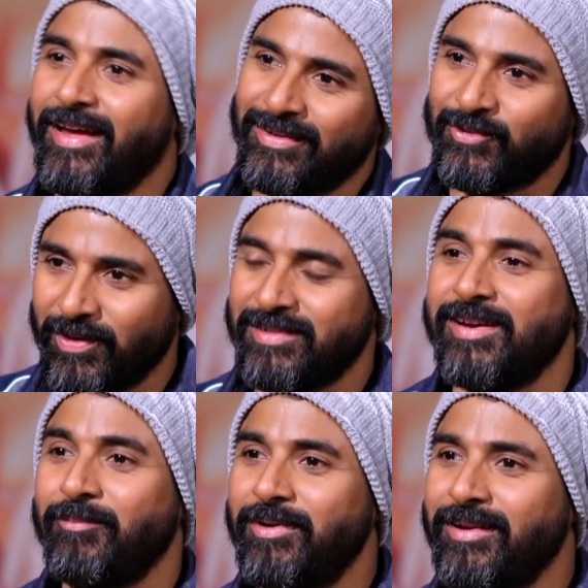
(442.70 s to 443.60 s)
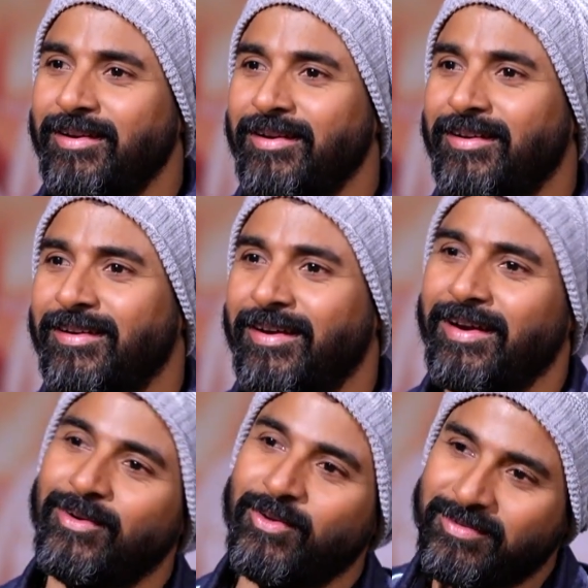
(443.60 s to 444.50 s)
So I jumped in.
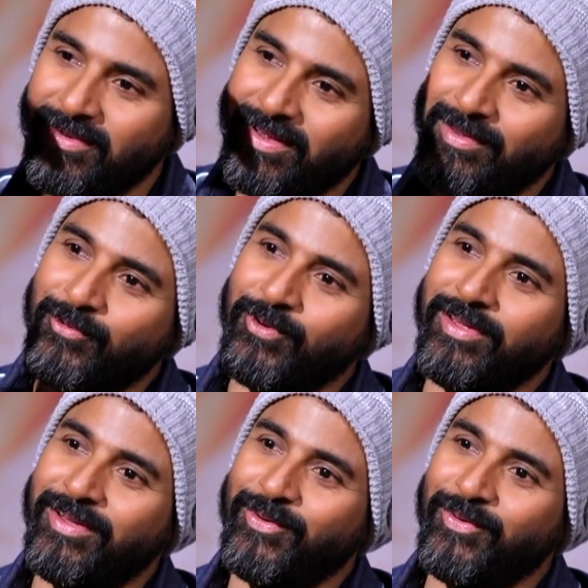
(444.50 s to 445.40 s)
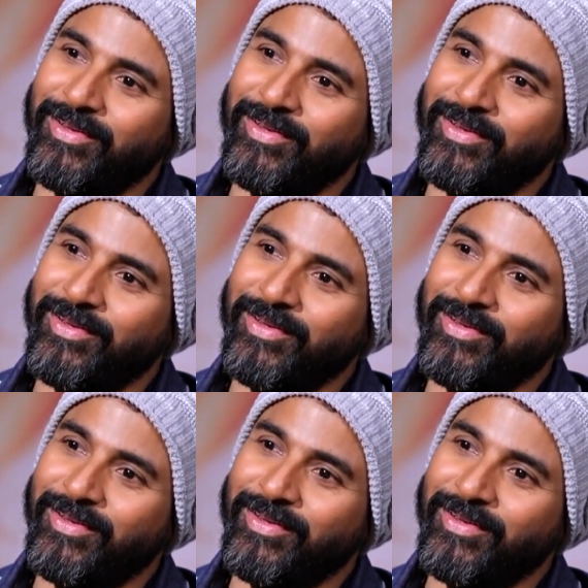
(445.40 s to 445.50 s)
It was like I'm going.